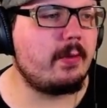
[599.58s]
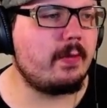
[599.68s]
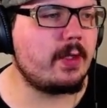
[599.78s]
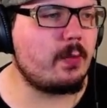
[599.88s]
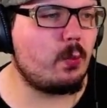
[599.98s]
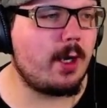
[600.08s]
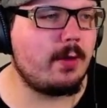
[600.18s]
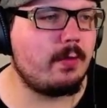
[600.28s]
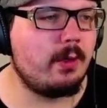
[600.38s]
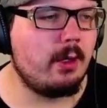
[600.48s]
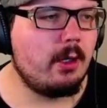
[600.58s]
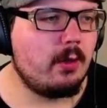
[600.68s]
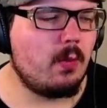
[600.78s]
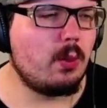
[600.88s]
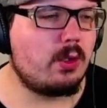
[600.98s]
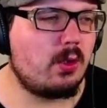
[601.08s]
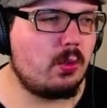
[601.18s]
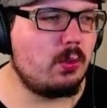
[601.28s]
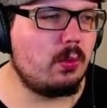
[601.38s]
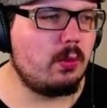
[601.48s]
I've done 1 or
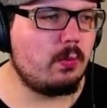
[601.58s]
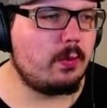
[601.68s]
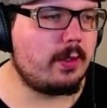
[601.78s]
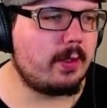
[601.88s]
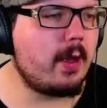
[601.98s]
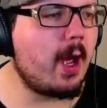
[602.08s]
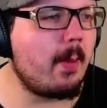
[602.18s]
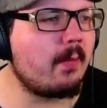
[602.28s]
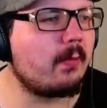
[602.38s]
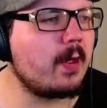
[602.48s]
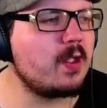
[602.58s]
2 with friends